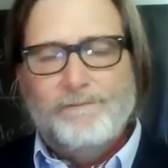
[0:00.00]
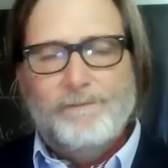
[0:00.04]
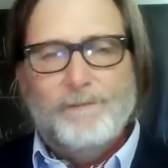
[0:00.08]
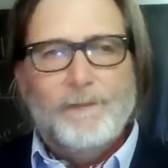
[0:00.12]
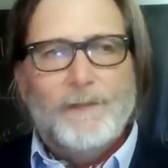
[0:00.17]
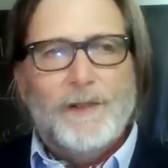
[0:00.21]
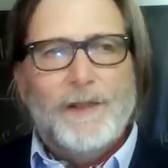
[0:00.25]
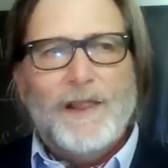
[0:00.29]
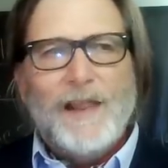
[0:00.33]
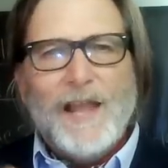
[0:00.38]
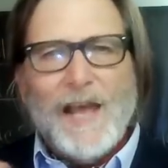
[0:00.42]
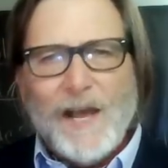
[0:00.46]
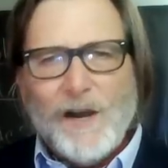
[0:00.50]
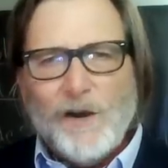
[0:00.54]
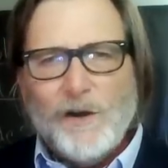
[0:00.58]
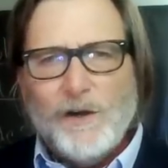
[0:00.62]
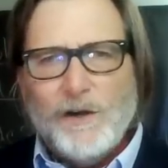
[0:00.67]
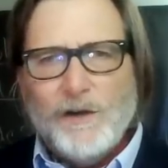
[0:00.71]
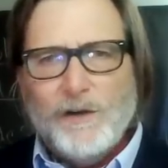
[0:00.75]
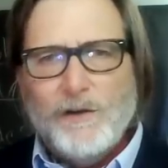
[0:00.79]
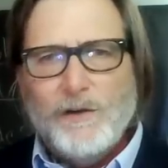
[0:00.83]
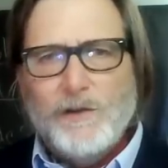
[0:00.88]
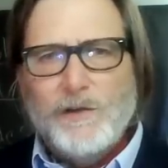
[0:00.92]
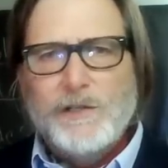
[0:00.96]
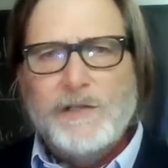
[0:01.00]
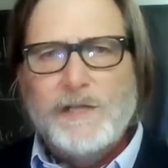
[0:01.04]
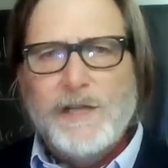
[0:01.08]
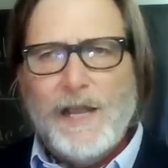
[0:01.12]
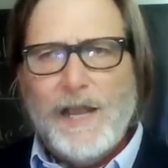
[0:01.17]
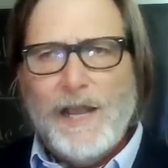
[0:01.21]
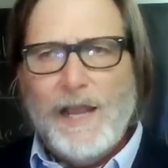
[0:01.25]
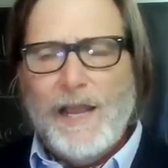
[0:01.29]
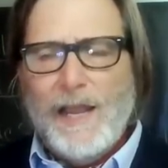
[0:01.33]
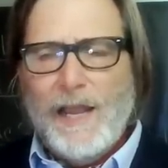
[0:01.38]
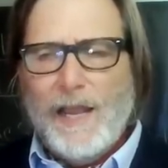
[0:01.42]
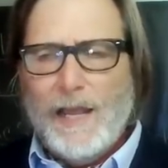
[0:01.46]
letters
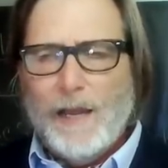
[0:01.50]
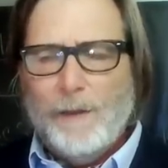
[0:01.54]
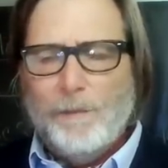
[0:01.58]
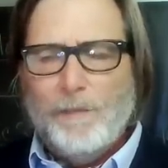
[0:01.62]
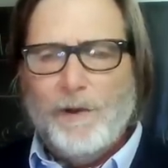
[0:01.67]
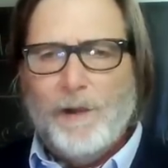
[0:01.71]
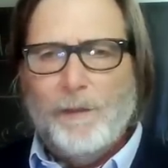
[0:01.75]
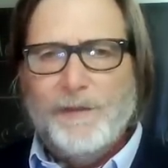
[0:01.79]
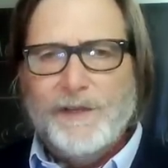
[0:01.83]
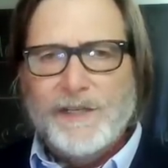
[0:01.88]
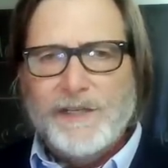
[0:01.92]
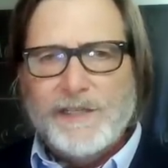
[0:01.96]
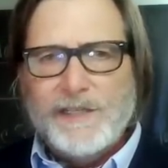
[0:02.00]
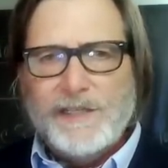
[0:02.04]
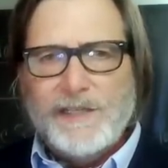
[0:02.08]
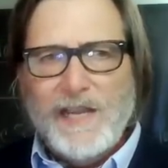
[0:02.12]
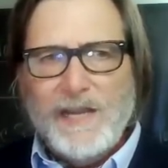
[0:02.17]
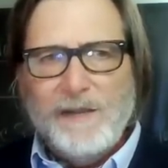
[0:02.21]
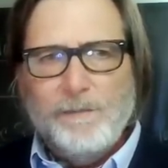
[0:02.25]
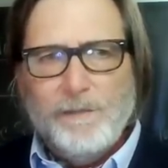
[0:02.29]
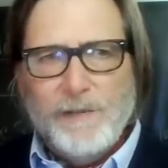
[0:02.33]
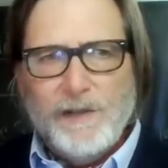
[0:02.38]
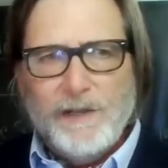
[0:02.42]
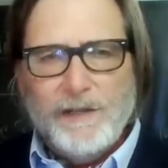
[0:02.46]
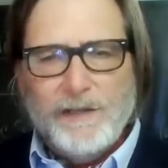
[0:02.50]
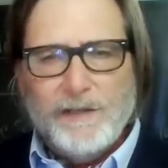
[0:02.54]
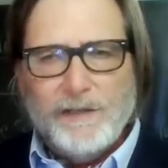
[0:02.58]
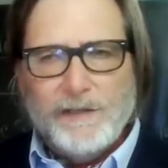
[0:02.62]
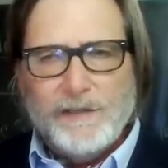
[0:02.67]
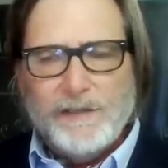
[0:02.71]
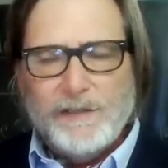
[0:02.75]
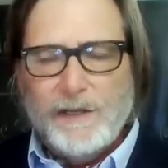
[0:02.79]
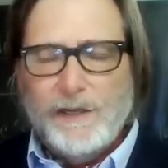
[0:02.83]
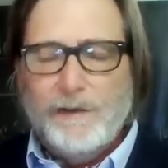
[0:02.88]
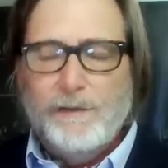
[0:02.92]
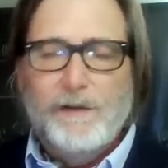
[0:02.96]
and public
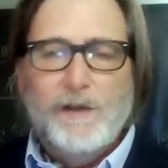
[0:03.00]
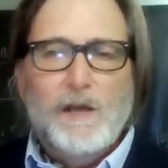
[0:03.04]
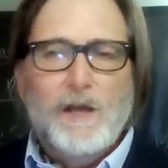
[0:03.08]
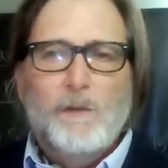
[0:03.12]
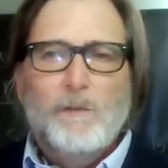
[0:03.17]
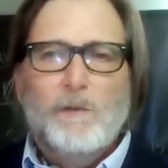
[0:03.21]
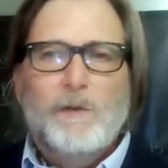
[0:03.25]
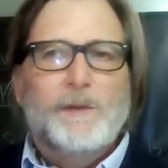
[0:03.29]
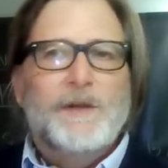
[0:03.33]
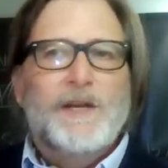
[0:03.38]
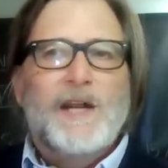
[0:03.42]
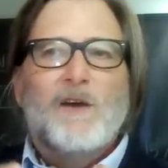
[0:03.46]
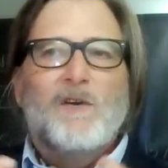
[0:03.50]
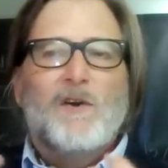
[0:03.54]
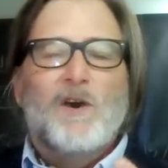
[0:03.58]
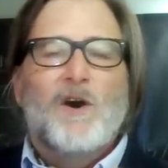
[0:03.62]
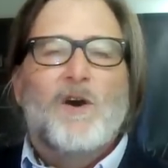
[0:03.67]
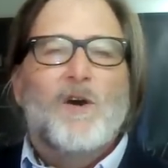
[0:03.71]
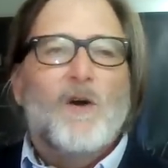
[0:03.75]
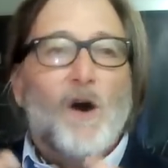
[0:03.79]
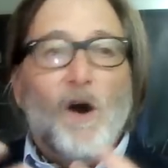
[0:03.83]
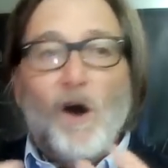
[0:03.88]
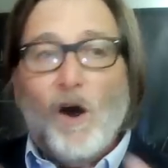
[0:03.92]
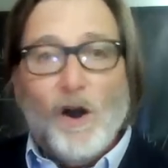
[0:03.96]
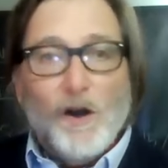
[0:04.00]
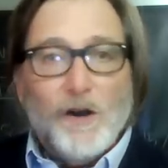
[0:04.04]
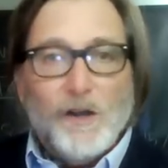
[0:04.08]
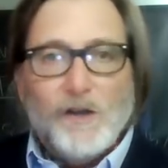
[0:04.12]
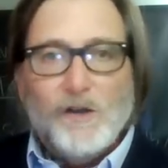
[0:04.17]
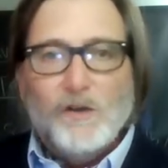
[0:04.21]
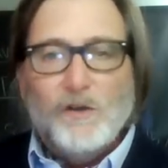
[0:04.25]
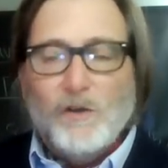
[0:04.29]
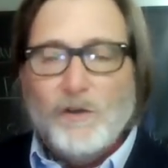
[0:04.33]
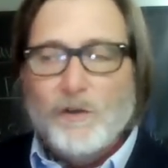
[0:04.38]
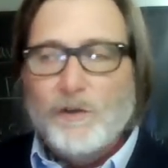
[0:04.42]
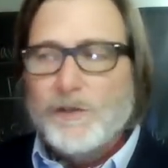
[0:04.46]
statements and what we now call
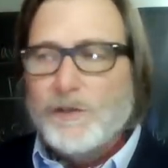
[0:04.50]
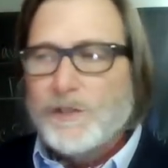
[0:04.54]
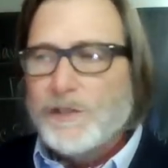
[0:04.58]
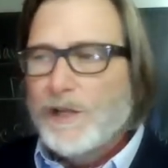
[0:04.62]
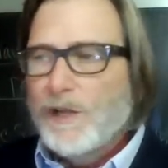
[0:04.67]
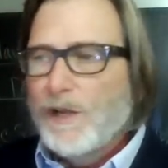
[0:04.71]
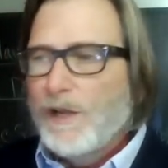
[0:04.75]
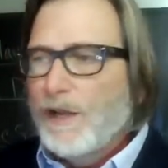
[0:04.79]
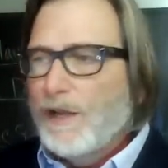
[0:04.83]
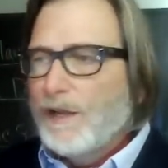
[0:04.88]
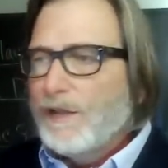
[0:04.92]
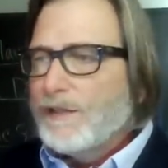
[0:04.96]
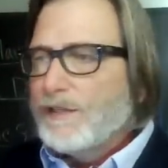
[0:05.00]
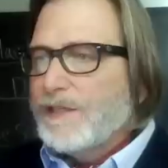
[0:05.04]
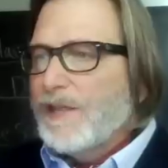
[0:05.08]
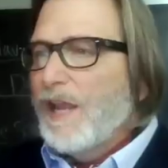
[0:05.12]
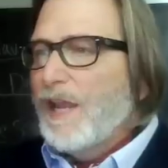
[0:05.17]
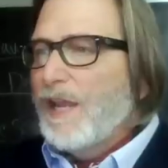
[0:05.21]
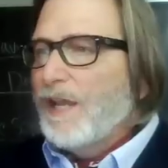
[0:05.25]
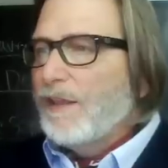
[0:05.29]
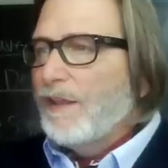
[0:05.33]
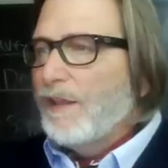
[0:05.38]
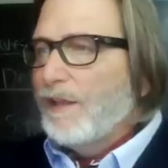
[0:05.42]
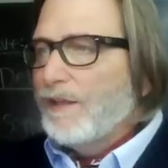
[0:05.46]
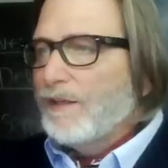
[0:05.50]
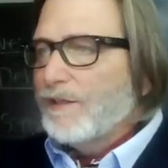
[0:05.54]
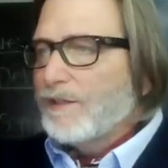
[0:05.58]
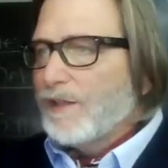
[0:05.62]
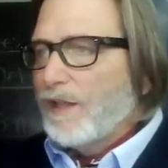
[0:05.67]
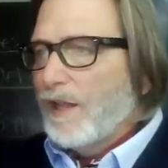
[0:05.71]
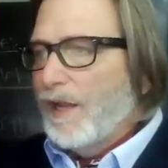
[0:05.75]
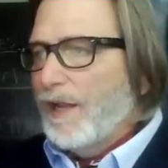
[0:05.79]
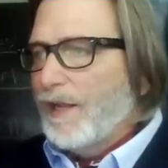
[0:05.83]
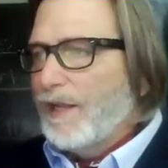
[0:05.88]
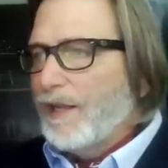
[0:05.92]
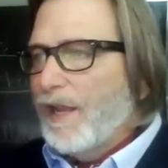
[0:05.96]
articles, saying things
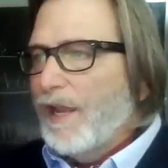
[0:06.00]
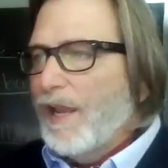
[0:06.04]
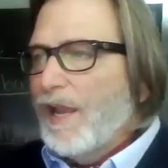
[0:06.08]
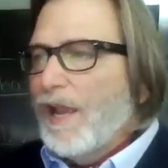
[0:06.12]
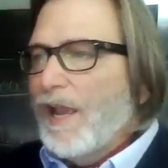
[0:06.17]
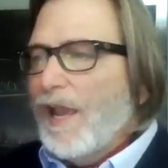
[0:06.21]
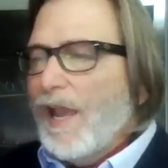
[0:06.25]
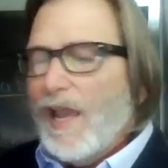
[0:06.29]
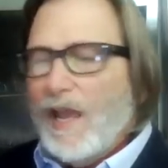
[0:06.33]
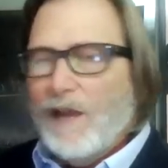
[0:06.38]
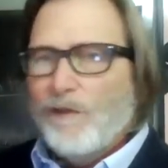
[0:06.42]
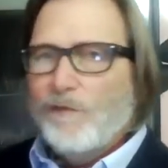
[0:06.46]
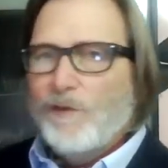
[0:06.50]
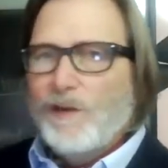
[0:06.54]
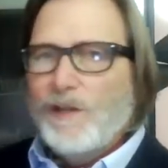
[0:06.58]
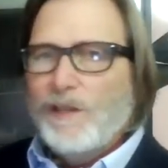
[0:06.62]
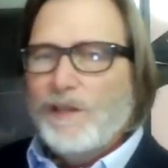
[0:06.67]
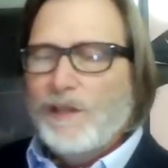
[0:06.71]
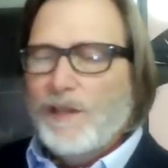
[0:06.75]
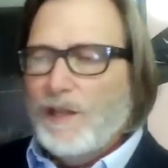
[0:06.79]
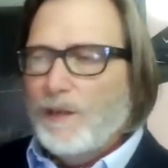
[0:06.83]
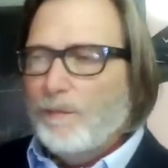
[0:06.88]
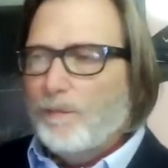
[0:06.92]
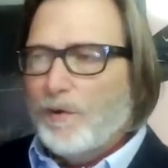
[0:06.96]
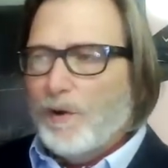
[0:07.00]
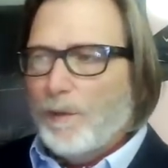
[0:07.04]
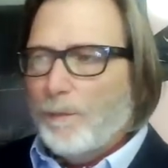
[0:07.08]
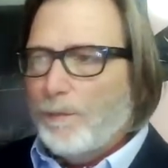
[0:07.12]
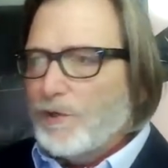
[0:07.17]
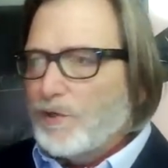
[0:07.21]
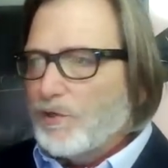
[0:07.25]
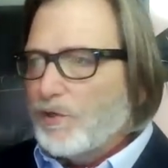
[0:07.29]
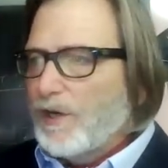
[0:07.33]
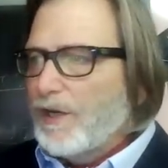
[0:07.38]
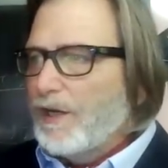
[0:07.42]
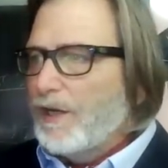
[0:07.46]
like everything
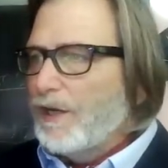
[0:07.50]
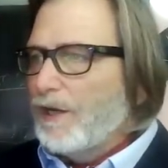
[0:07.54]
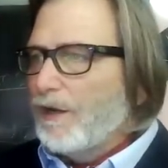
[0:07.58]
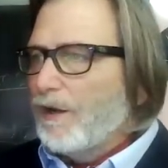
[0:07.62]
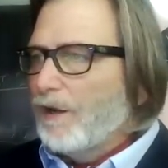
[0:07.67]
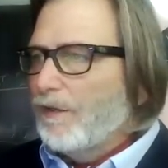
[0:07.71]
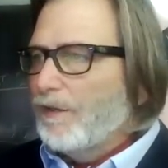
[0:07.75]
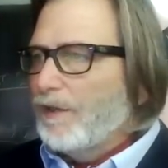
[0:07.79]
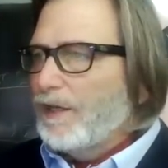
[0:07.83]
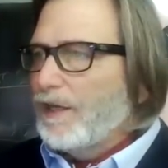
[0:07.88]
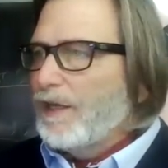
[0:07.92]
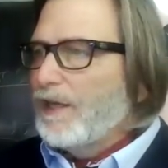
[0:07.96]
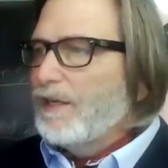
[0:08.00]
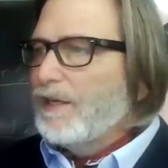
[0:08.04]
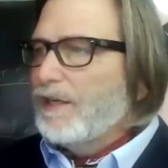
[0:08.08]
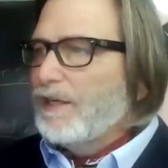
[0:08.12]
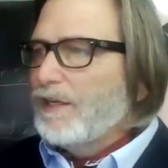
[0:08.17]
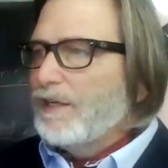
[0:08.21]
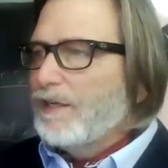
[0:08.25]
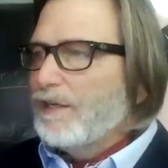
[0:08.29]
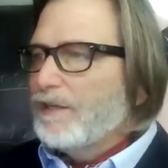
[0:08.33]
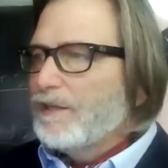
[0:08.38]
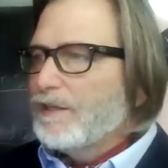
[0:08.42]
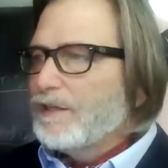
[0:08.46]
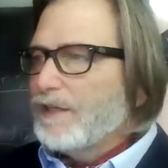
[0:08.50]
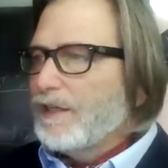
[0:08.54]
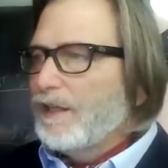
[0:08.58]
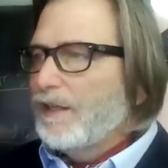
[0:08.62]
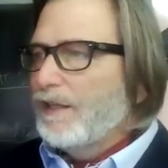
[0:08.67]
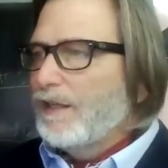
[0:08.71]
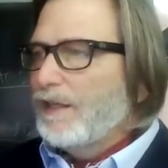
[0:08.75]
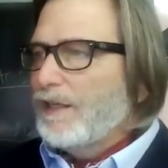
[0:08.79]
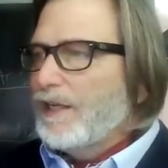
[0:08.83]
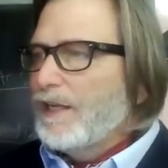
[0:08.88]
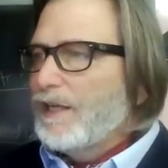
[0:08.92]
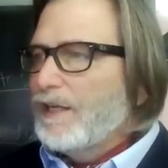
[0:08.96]
perpetrated on the Indians in
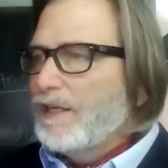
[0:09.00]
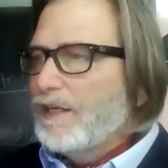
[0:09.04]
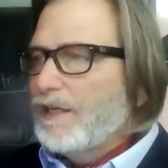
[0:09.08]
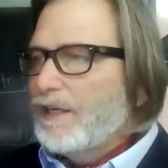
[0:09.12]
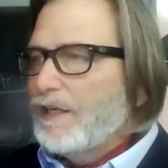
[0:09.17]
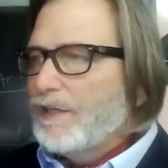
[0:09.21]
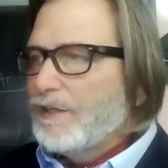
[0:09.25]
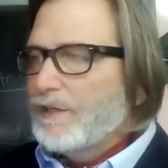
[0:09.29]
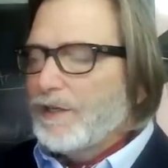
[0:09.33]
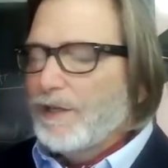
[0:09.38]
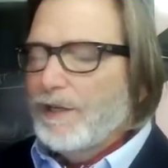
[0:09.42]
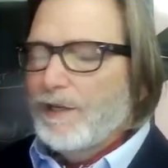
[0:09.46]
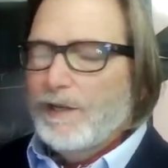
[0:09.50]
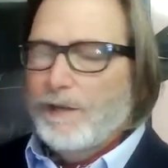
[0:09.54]
the Indies,